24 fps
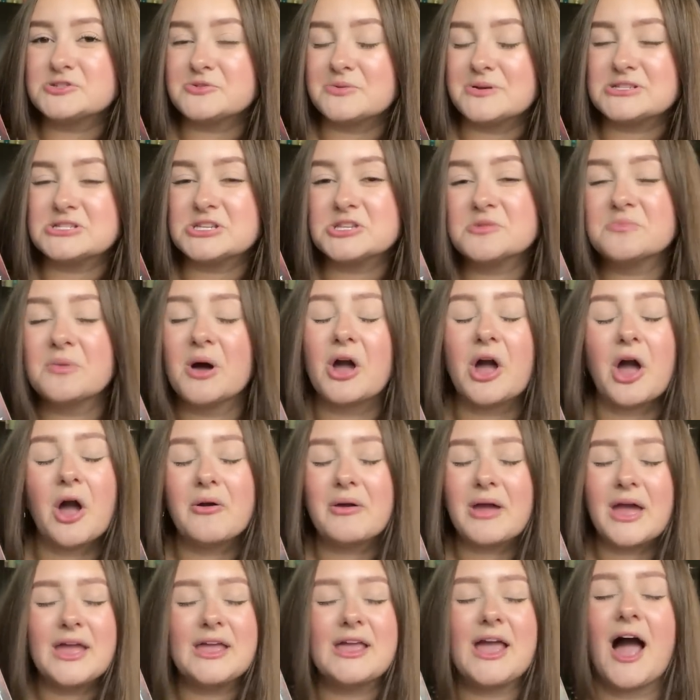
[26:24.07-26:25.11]
twist of the book.
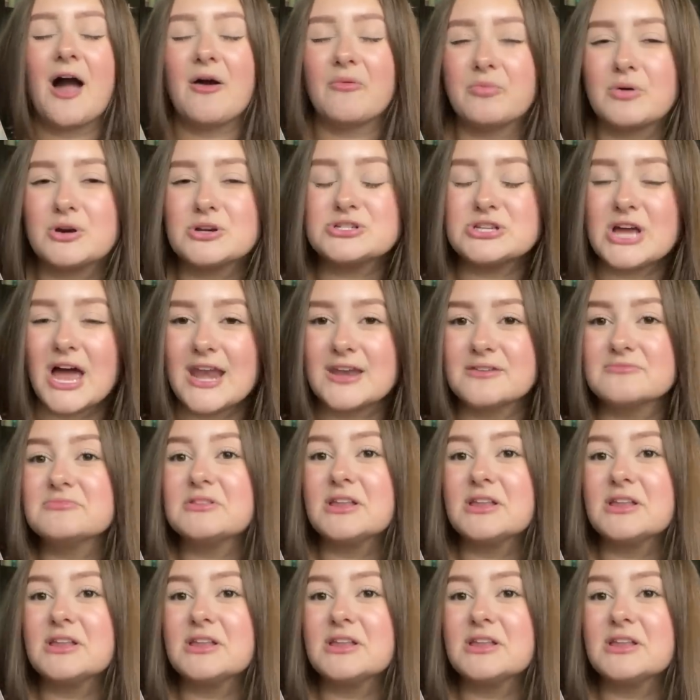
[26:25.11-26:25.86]
Okay, yeah, we're done.